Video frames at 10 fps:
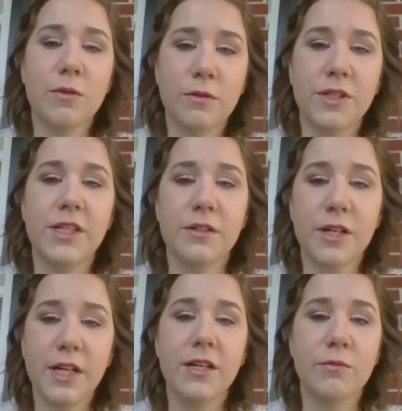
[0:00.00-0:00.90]
Taylor
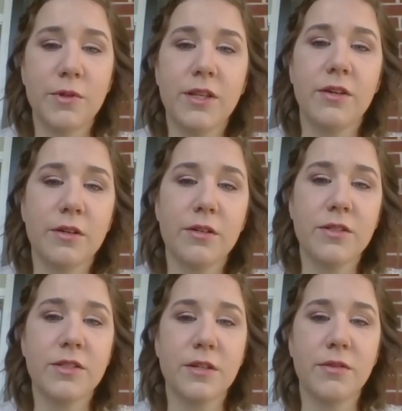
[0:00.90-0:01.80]
Knighty
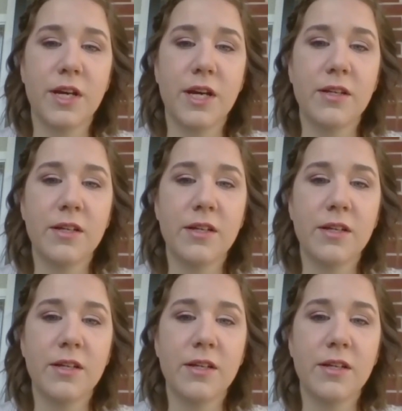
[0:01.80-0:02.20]
becoming the family's